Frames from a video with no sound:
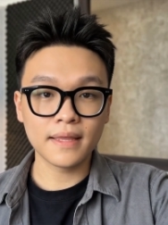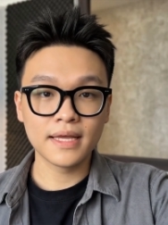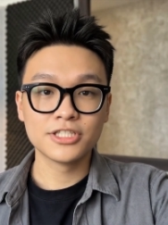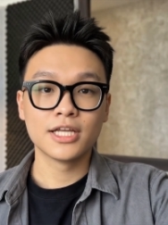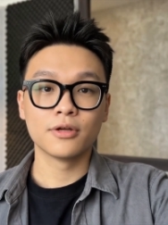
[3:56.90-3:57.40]

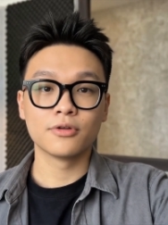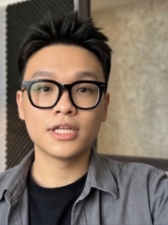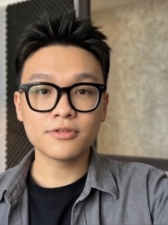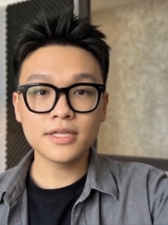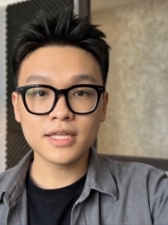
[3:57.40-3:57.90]
Instead of
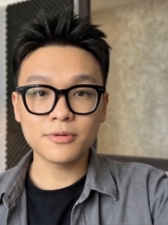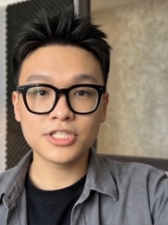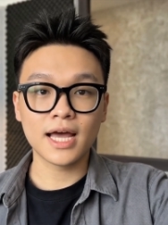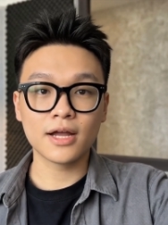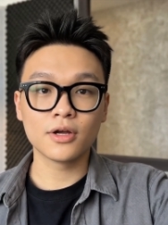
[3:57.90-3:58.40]
leaving them
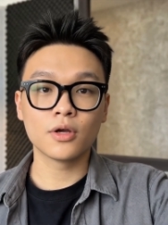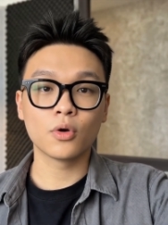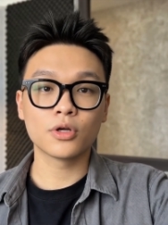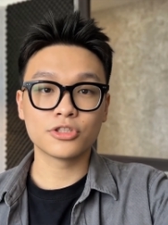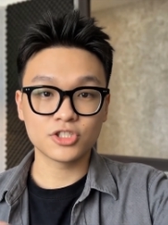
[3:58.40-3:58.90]
scattered
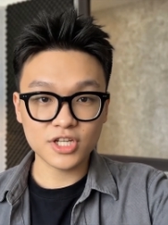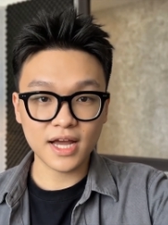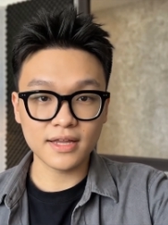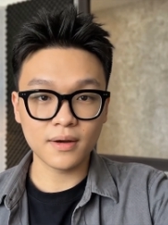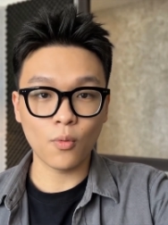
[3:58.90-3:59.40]
across the
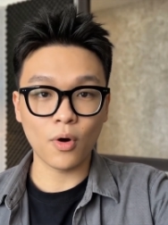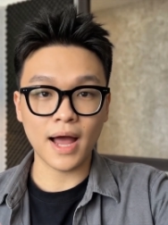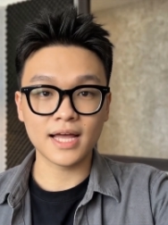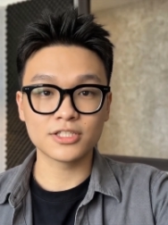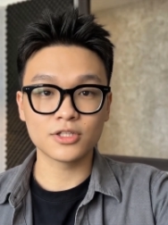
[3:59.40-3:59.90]
chat, we'll ask